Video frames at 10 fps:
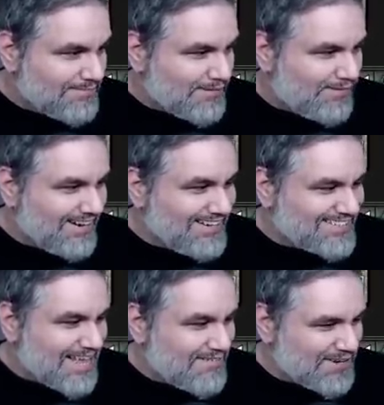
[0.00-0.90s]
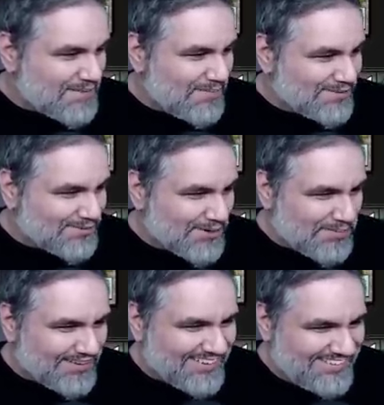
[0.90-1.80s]
My friend is having a
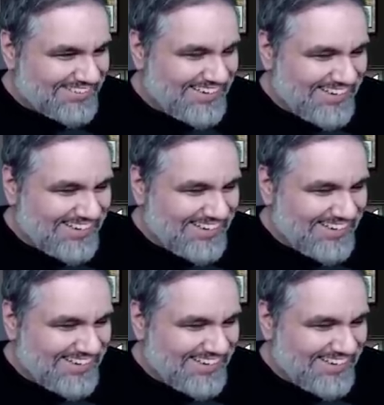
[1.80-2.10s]
bazorpal.